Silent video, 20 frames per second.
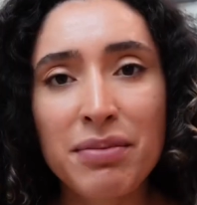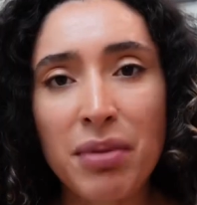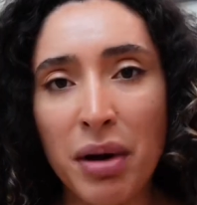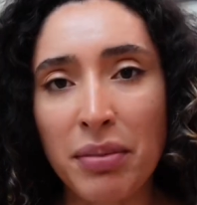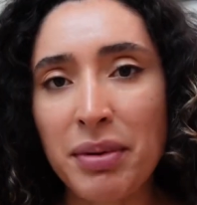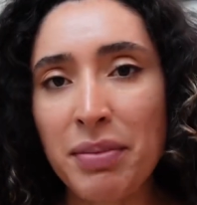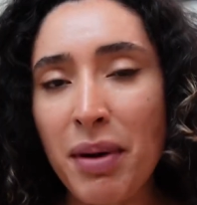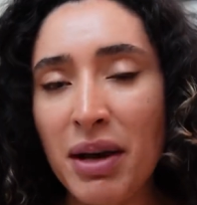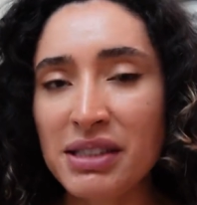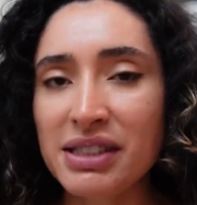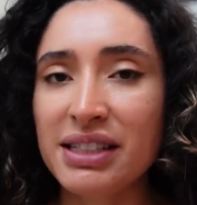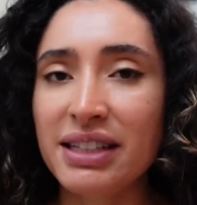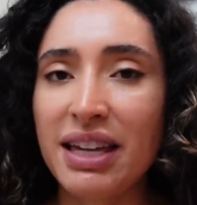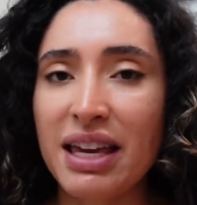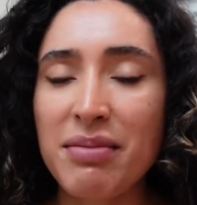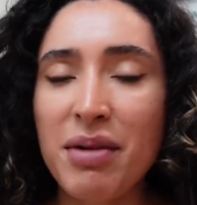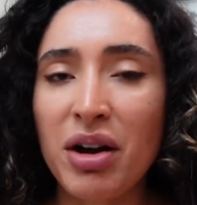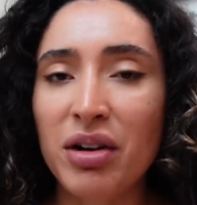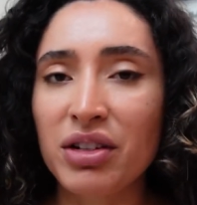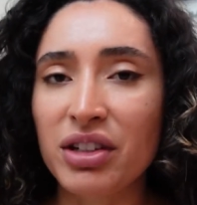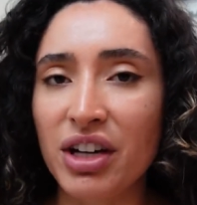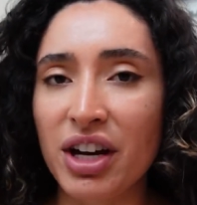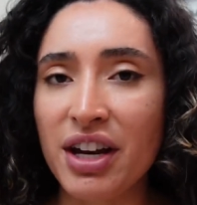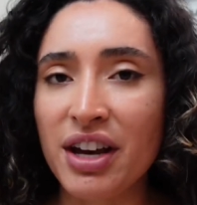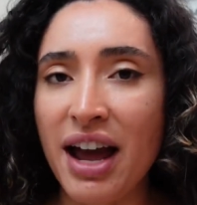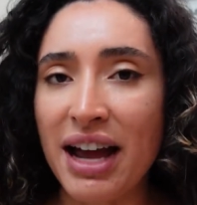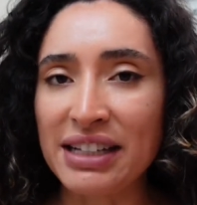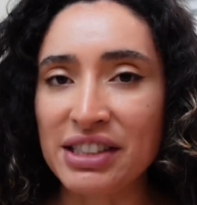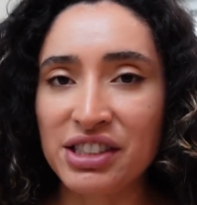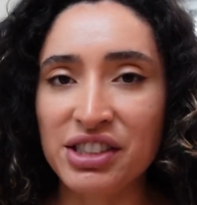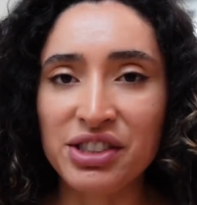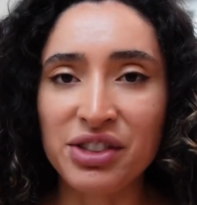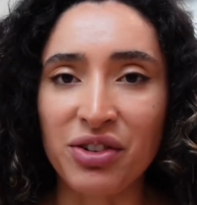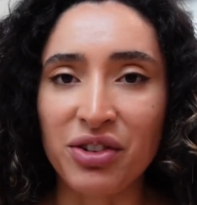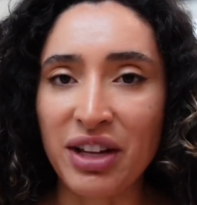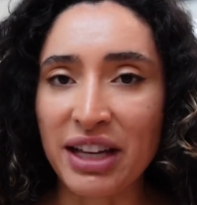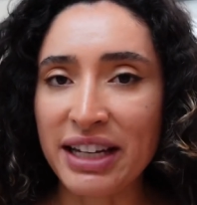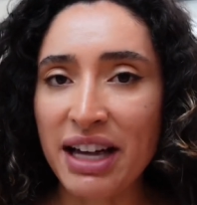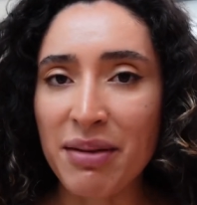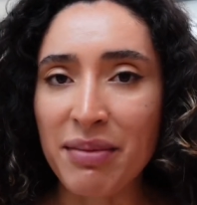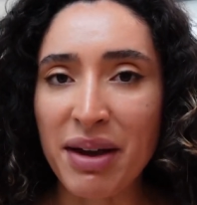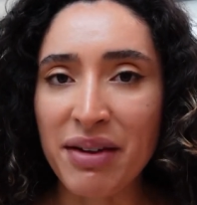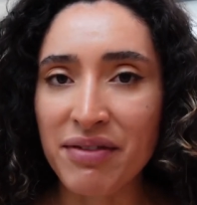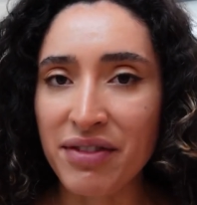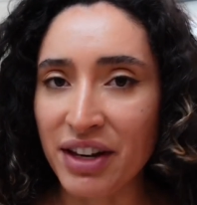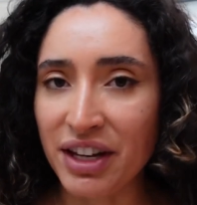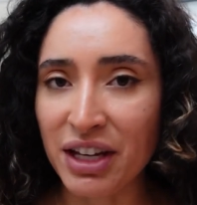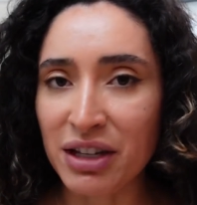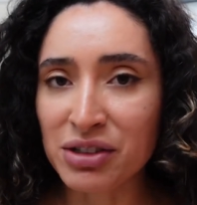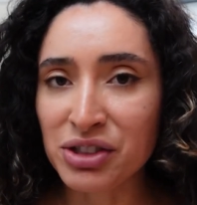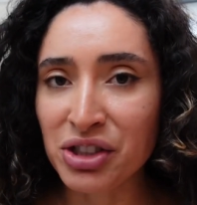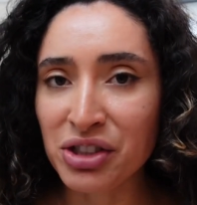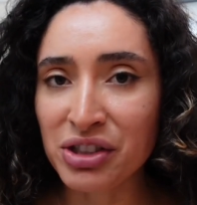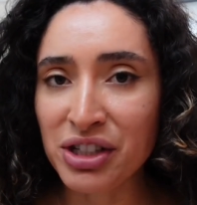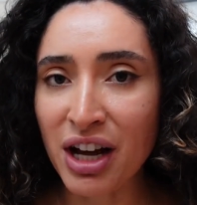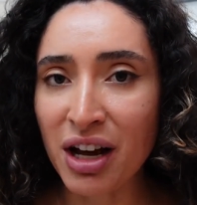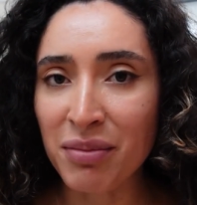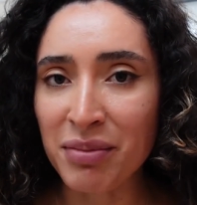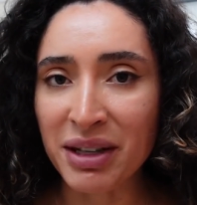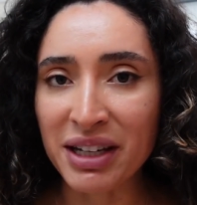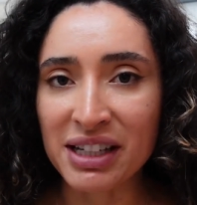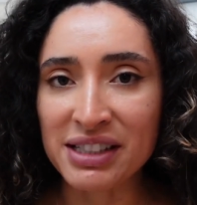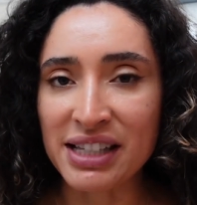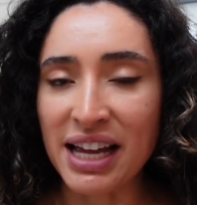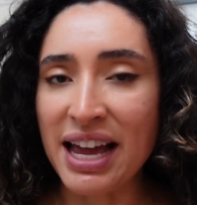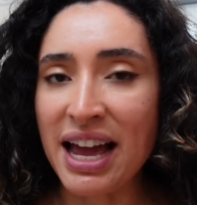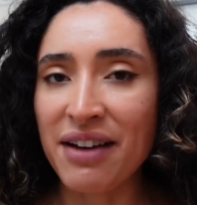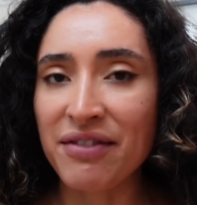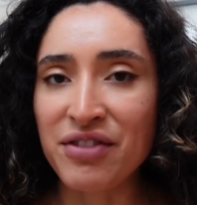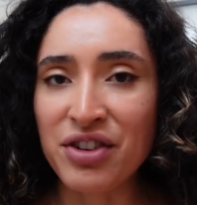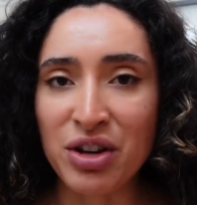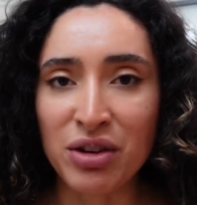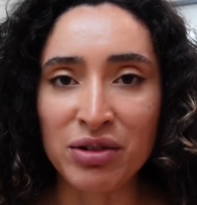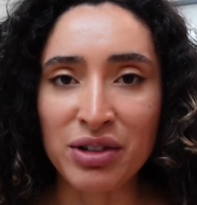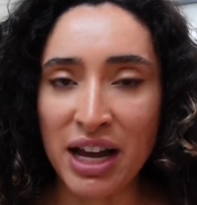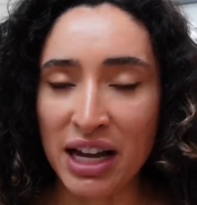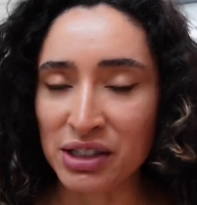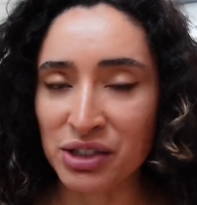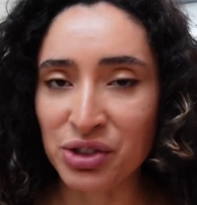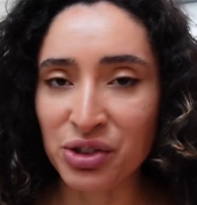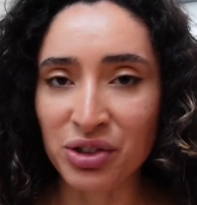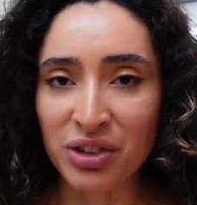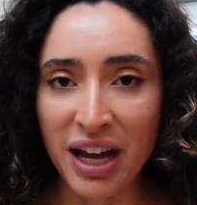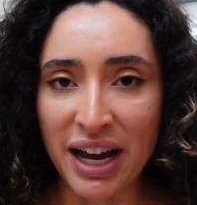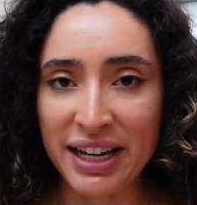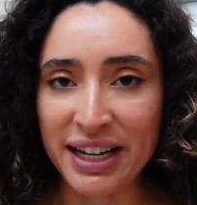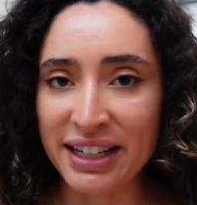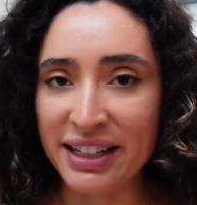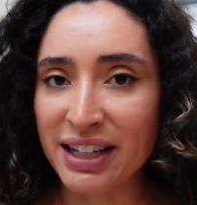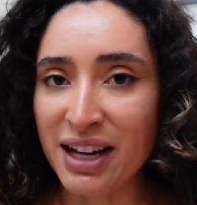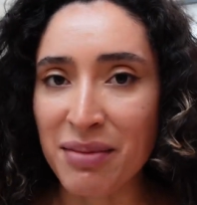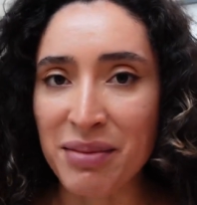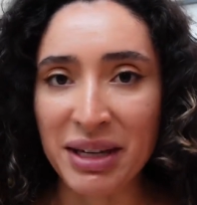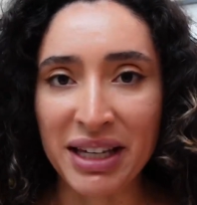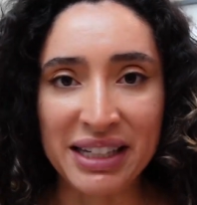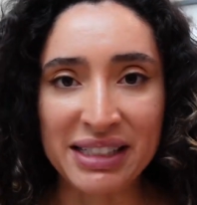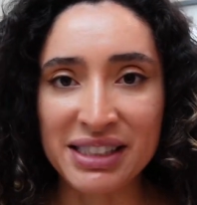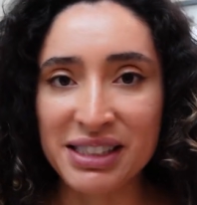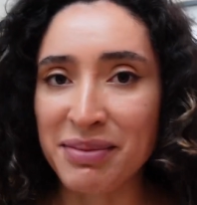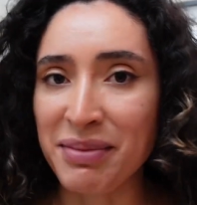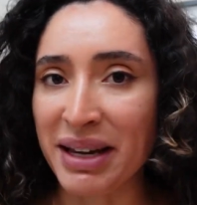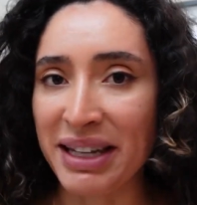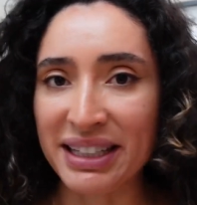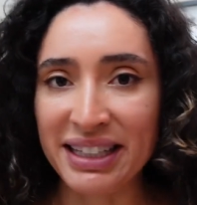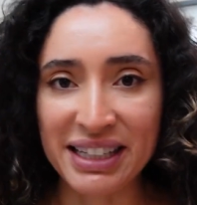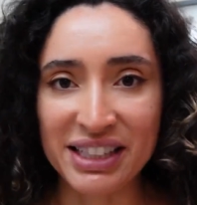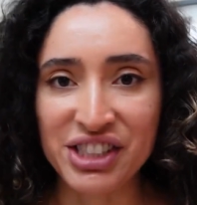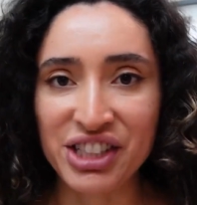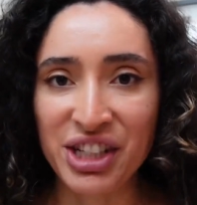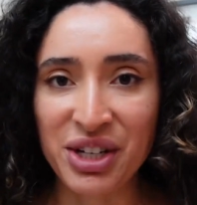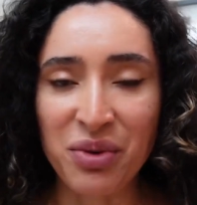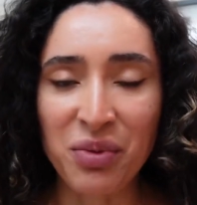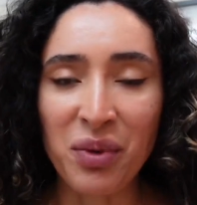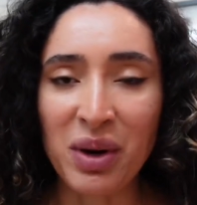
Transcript: Barbie pasta came out good. I just don't like how my video turned out because I have no natural lighting coming into my kitchen